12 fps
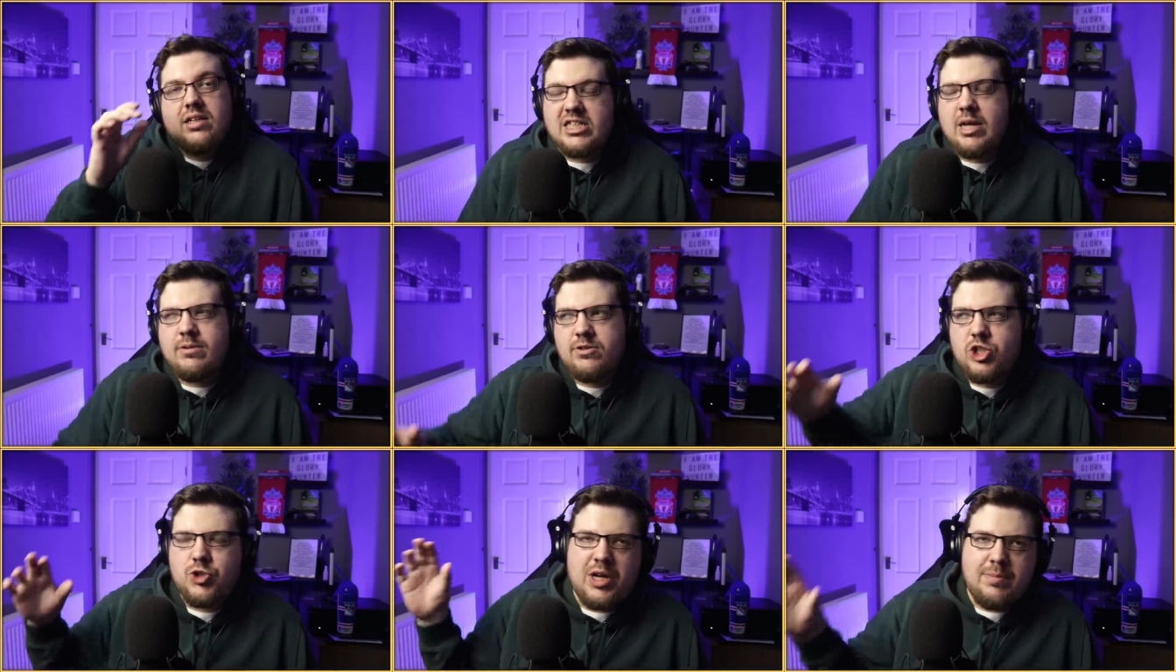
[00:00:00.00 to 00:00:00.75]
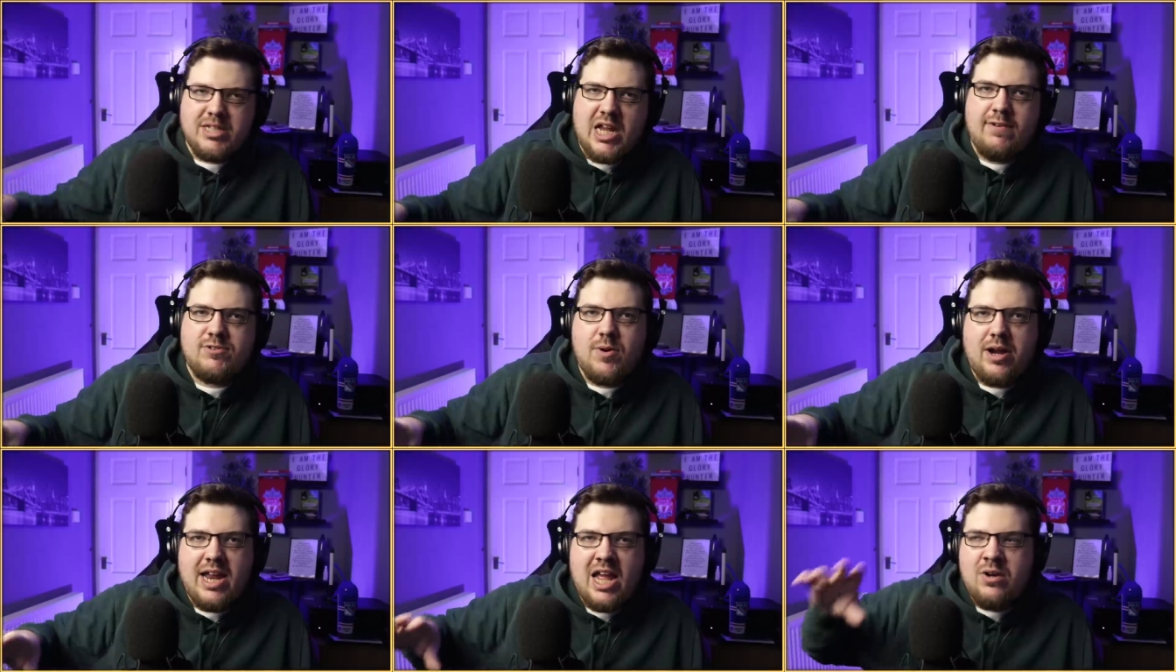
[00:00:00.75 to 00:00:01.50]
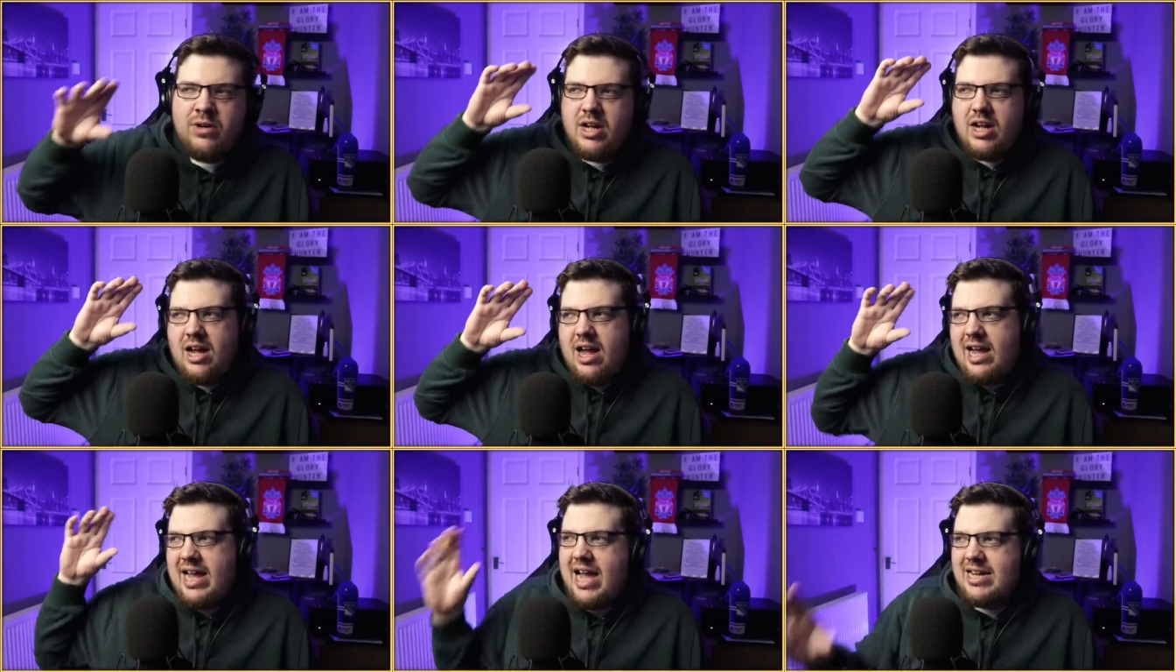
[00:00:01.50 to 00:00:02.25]
In terms of stream saves right now,
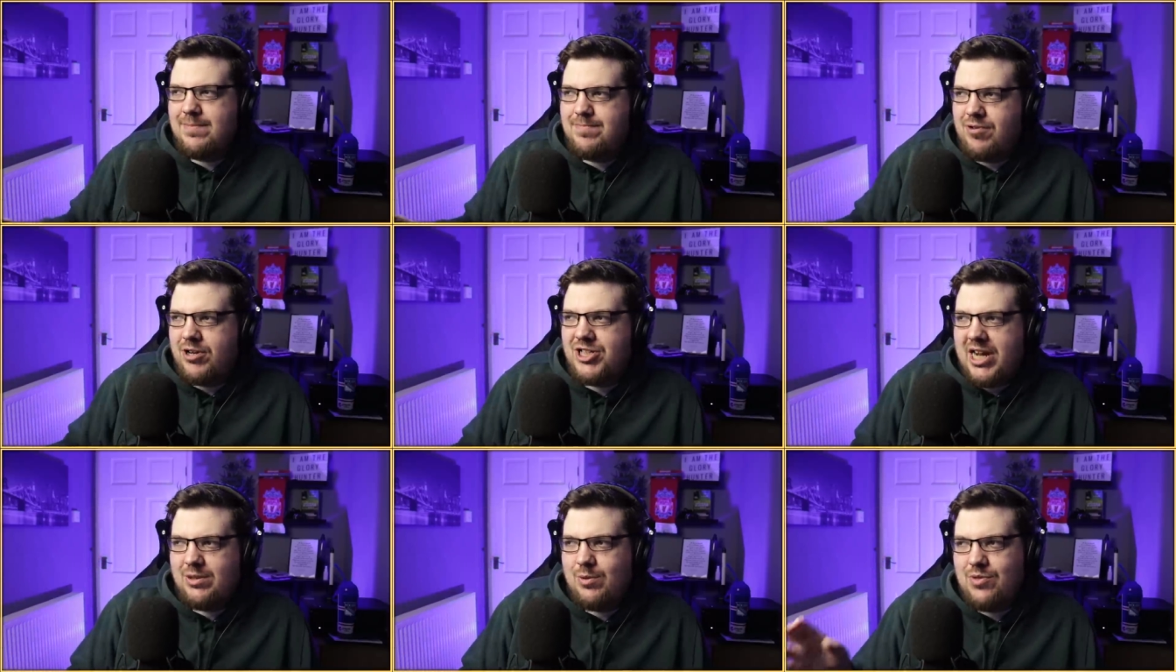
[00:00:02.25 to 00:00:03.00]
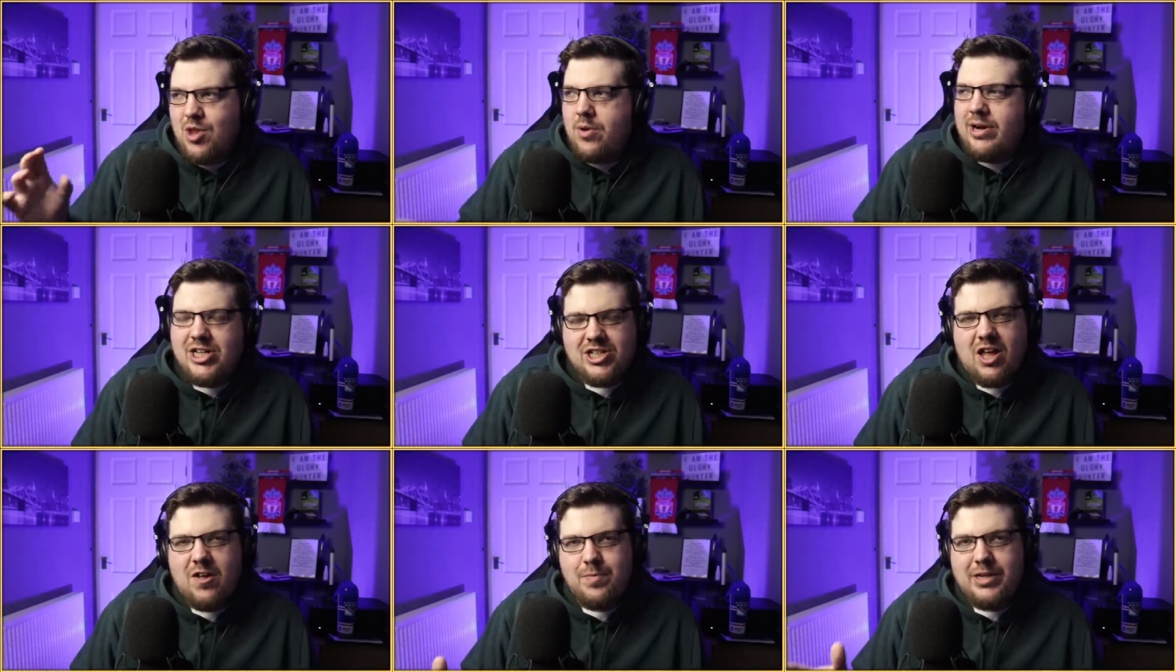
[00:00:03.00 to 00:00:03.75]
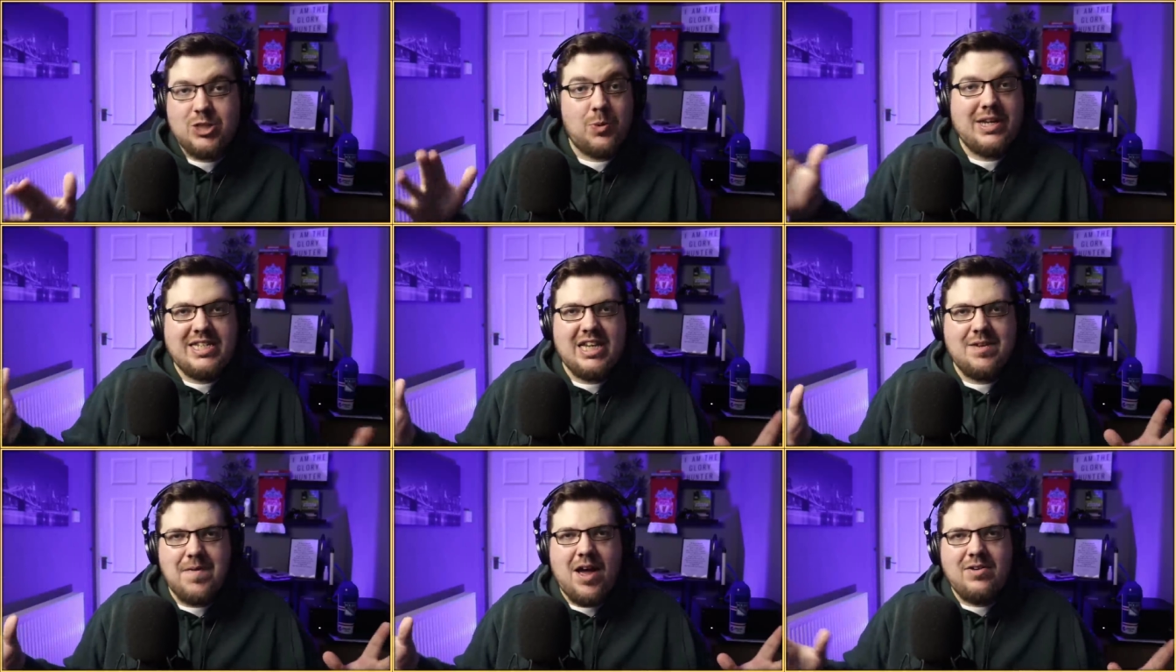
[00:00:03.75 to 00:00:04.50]
I had a project with Norwich that I've been
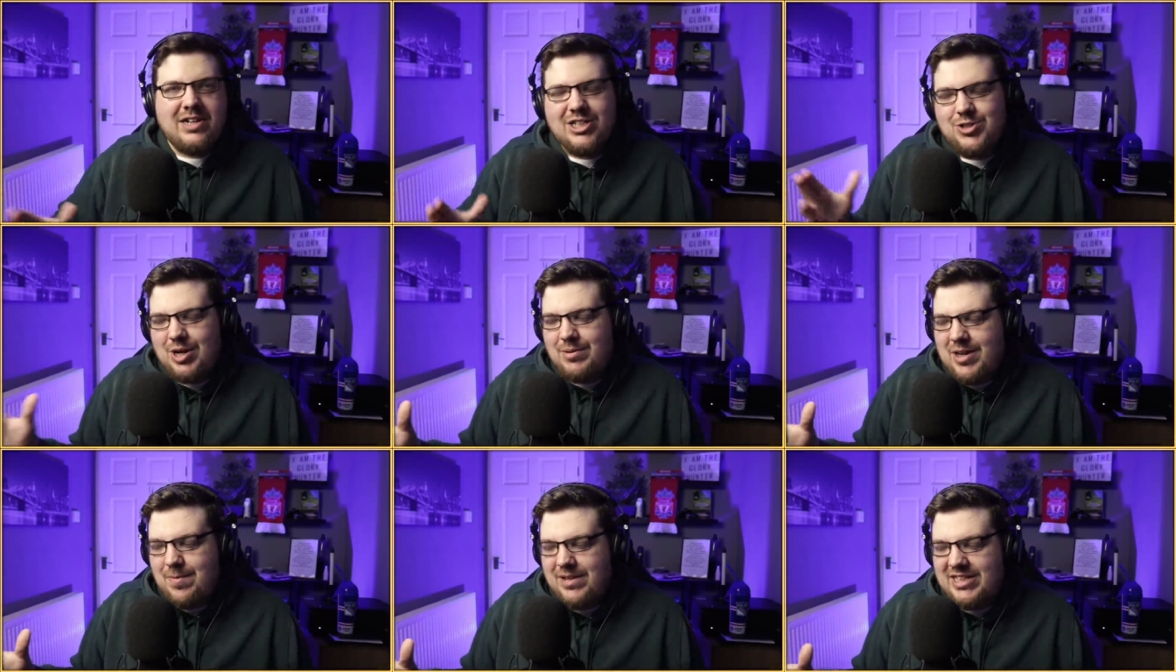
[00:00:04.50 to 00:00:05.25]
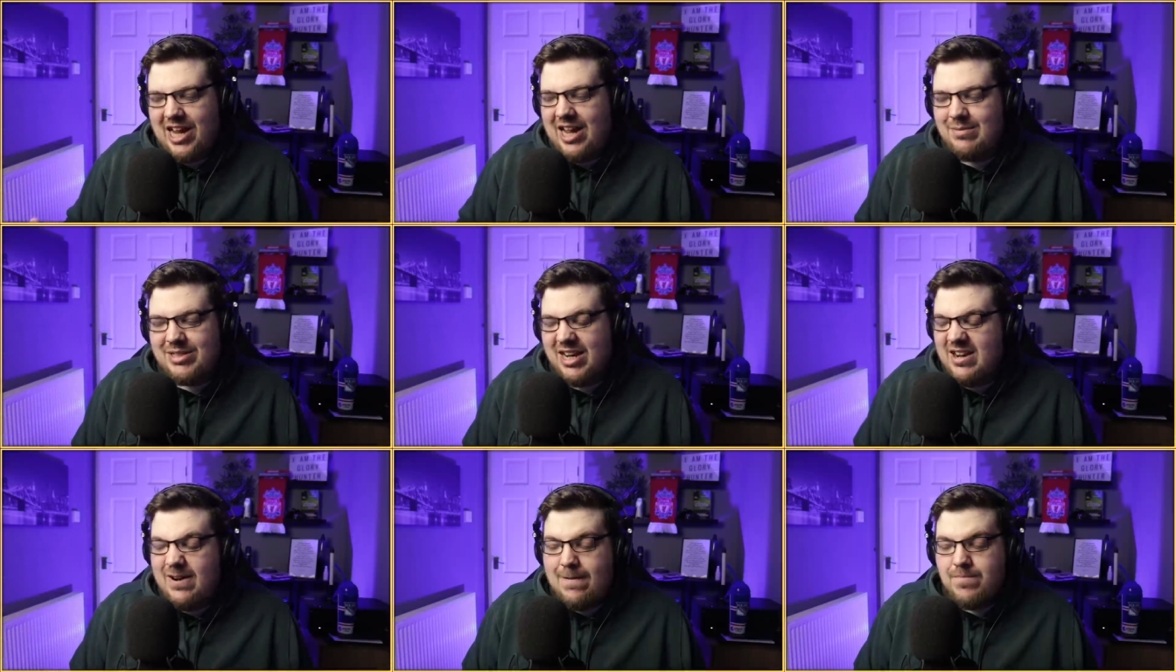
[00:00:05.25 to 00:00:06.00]
tweeting about and streamed a couple of times.